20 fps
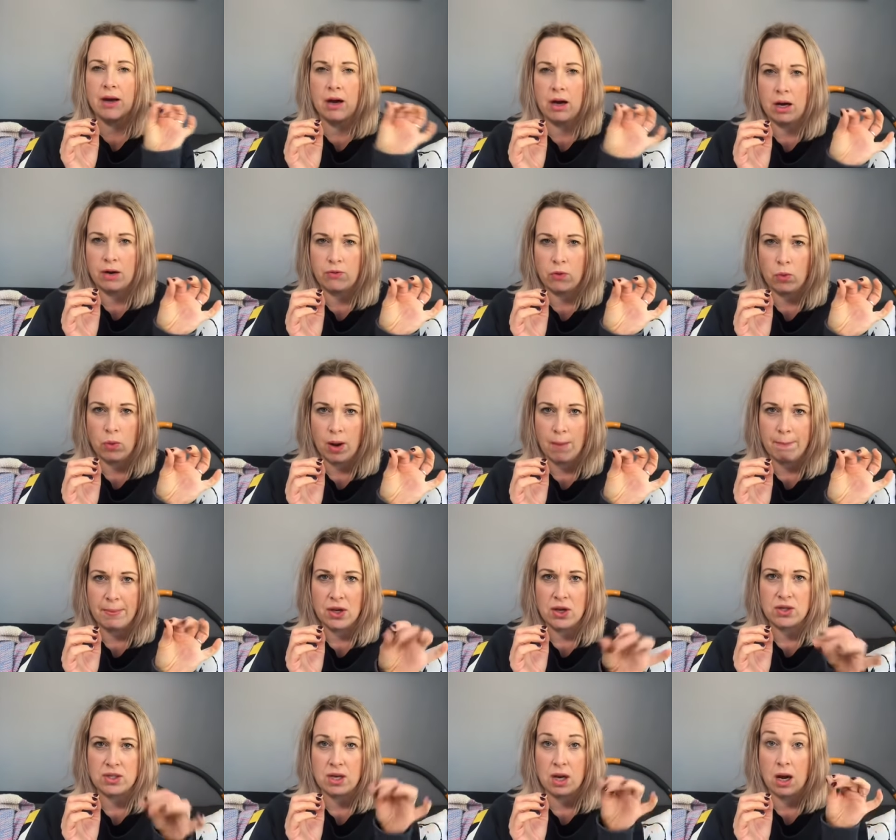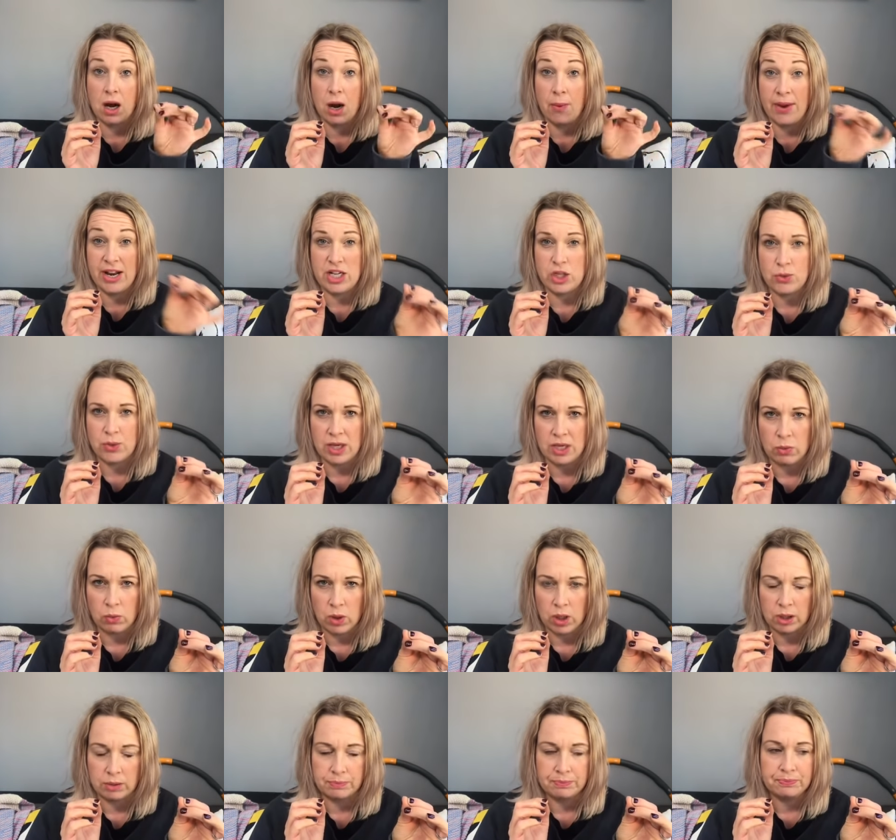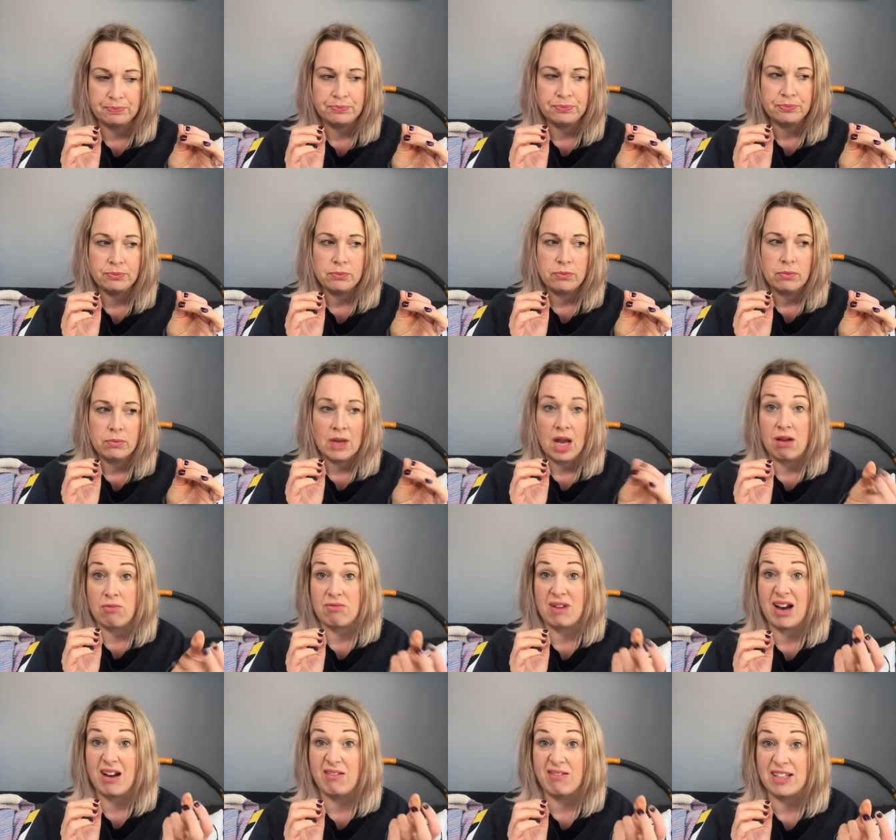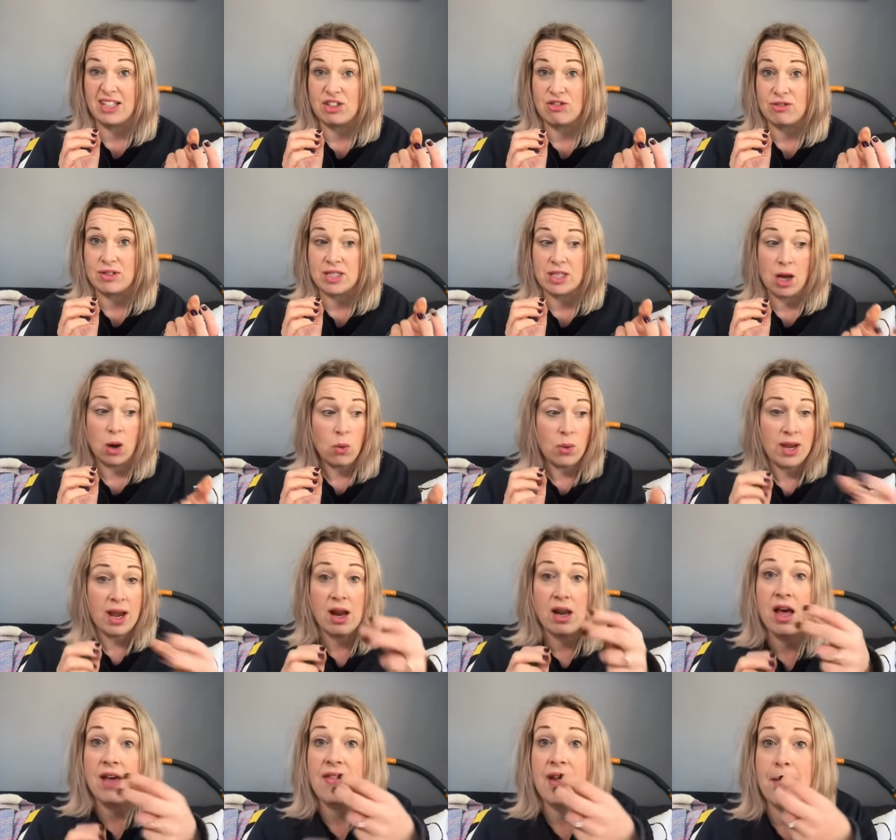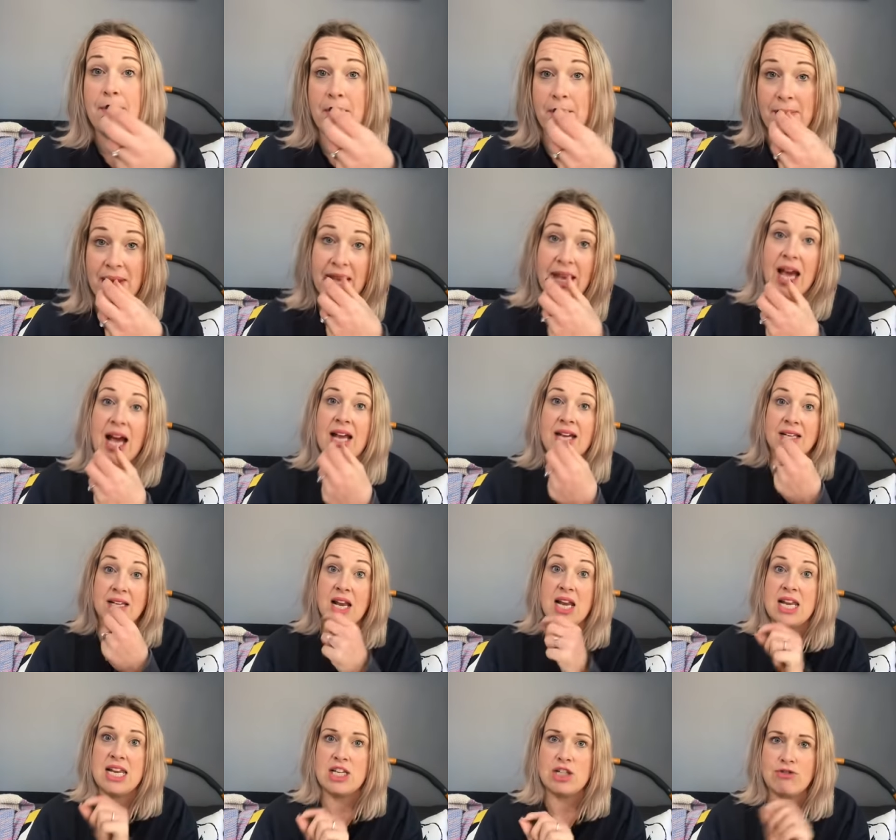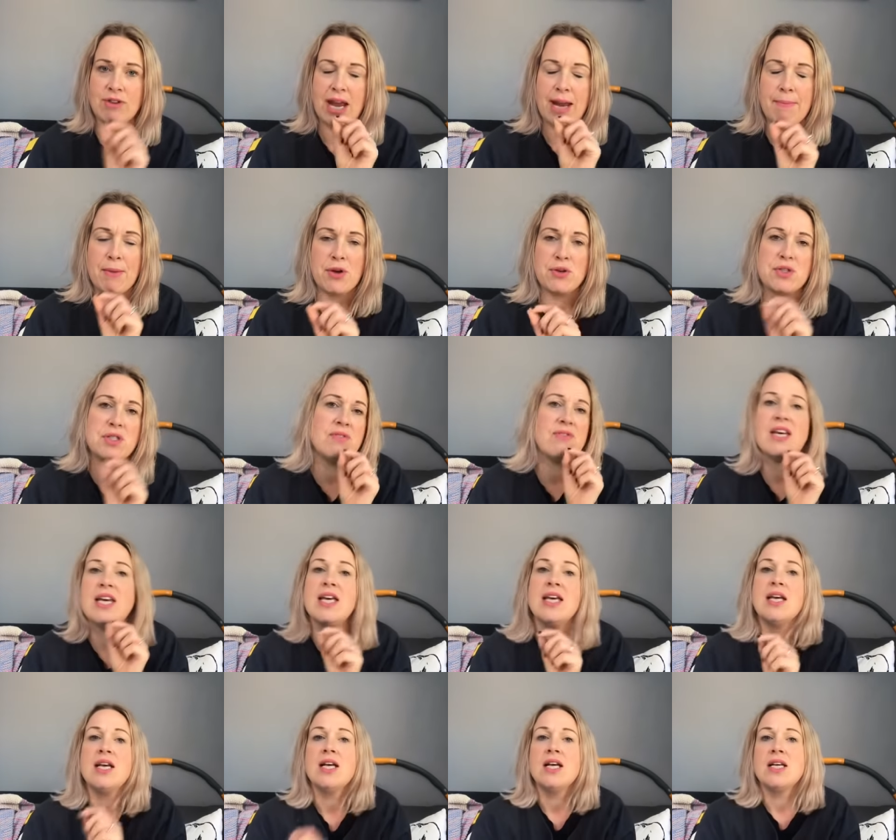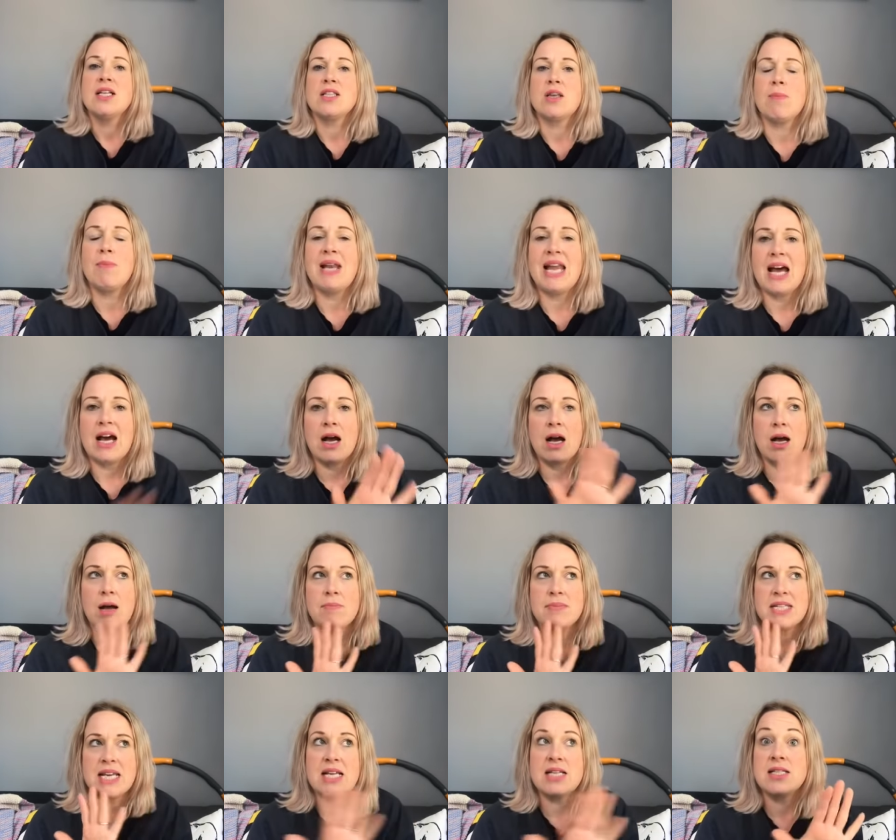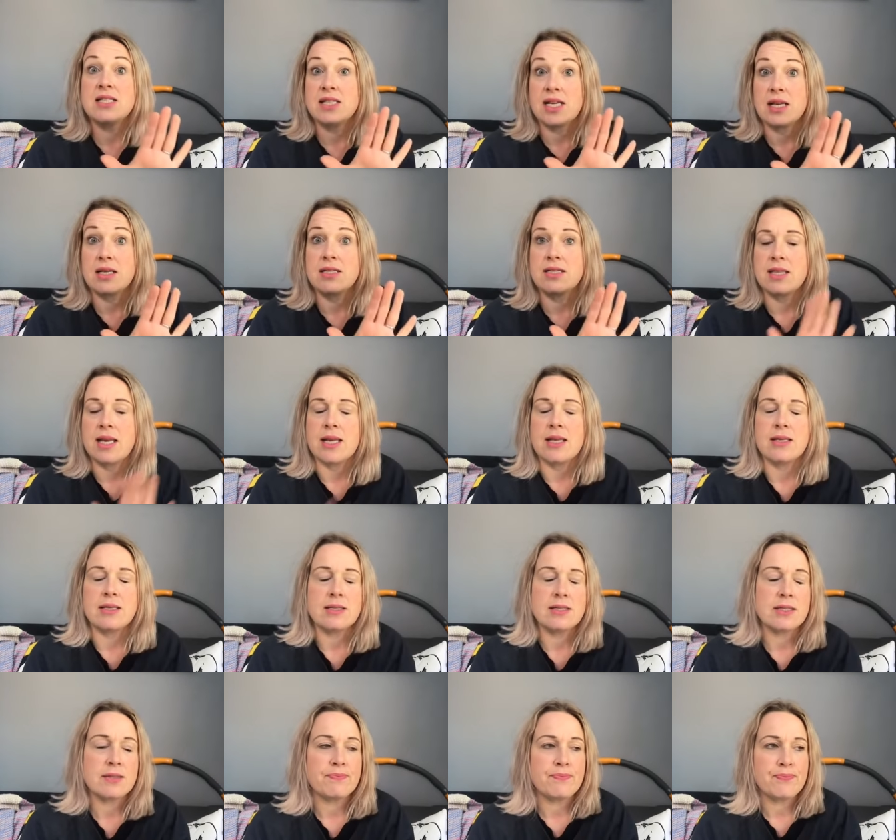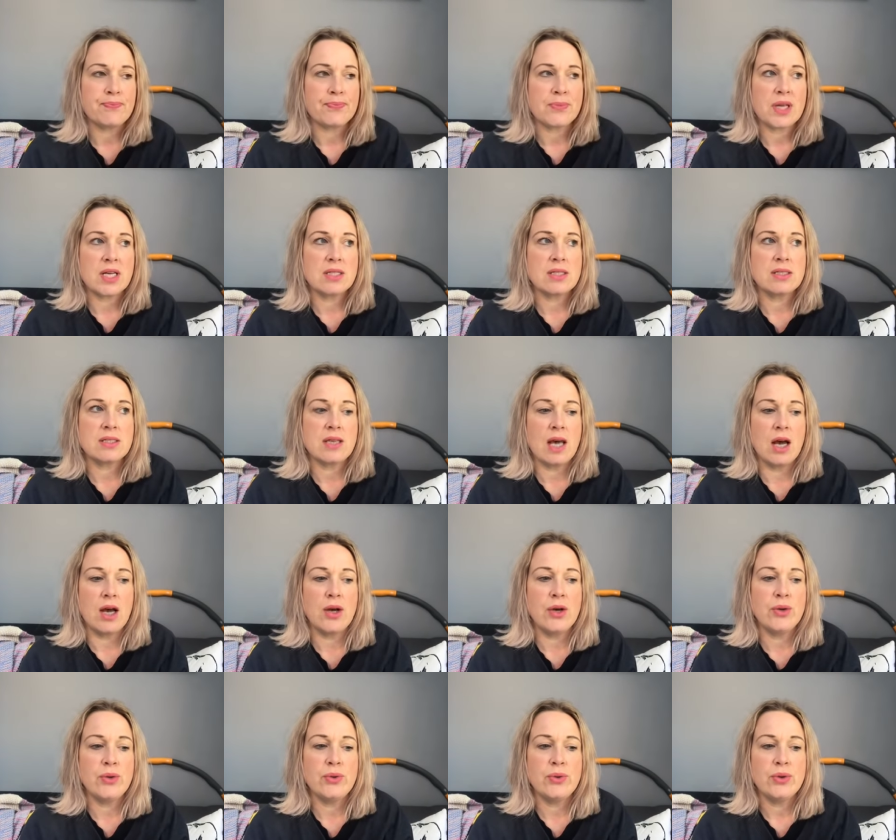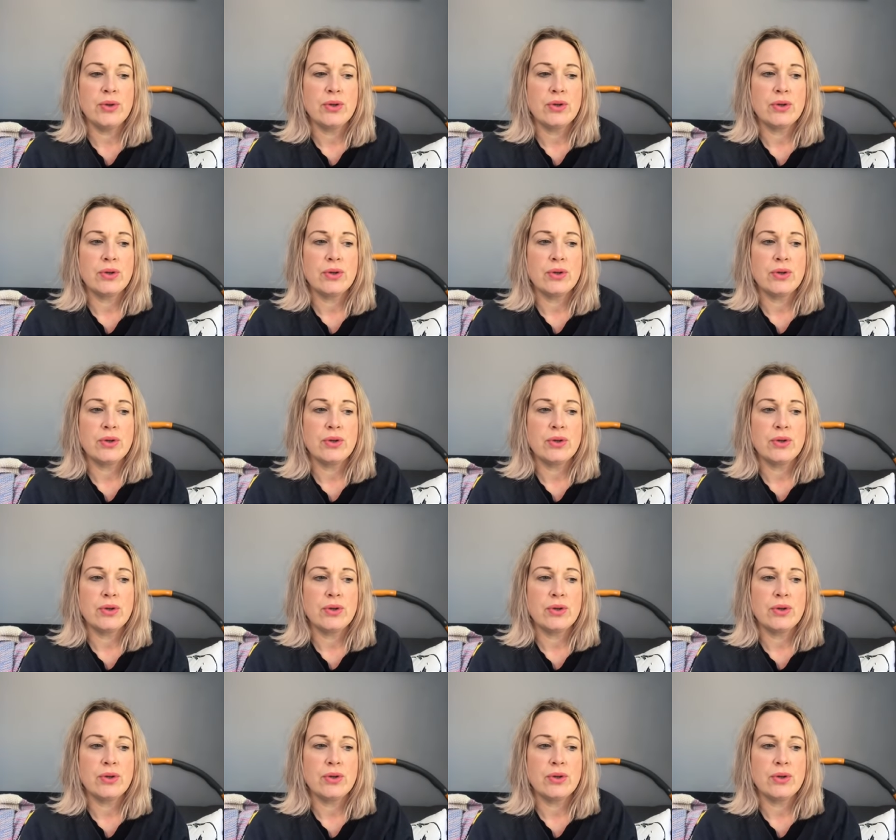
half a one because I went to eat one and Ralph literally is like, oh yeah, I like that mummy and I literally ate most of it. So I'm, I'm saying six sins. So